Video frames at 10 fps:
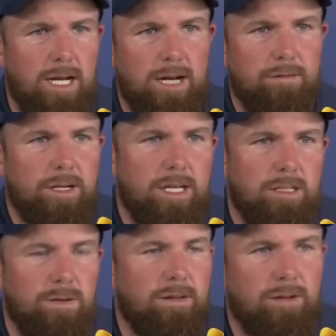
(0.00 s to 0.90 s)
everyone
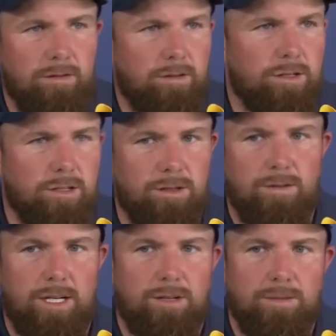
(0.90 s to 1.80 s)
thinks 25 under is going to
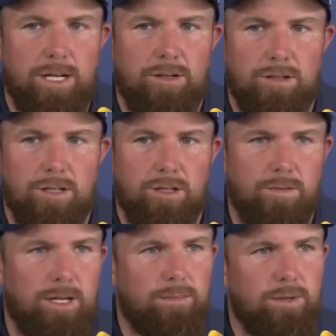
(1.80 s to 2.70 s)
win or 20 under is going
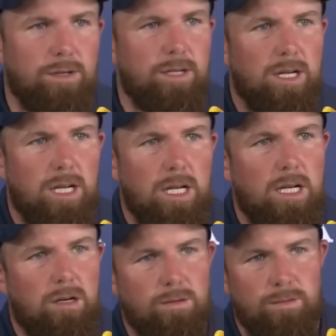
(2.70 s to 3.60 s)
to win, but
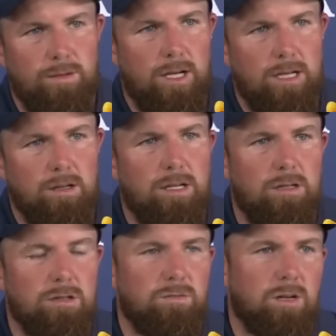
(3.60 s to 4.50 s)
you know, it
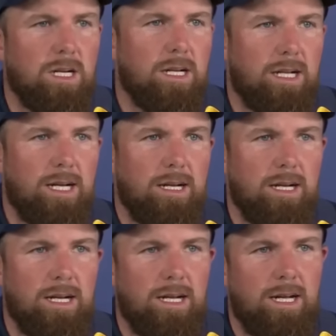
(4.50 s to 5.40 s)
doesn't work like that.
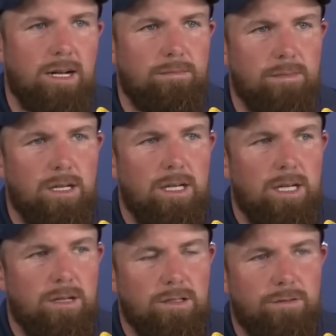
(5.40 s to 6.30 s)
And you
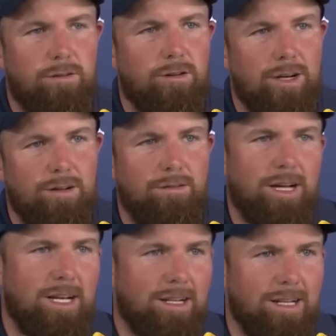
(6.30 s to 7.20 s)
know, it's a 4-round
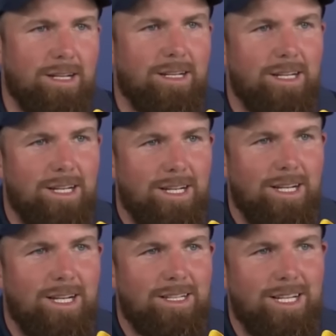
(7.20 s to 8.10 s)
event, and
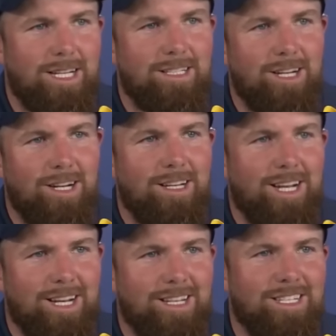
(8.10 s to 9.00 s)
it takes a lot to
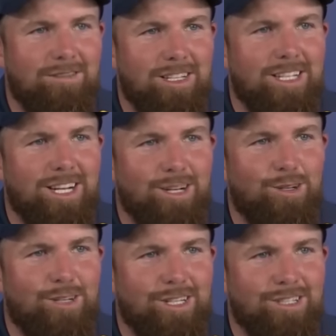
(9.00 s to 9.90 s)
get to the 72nd
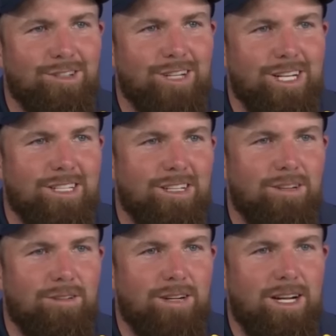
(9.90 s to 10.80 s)
hole on Sunday. So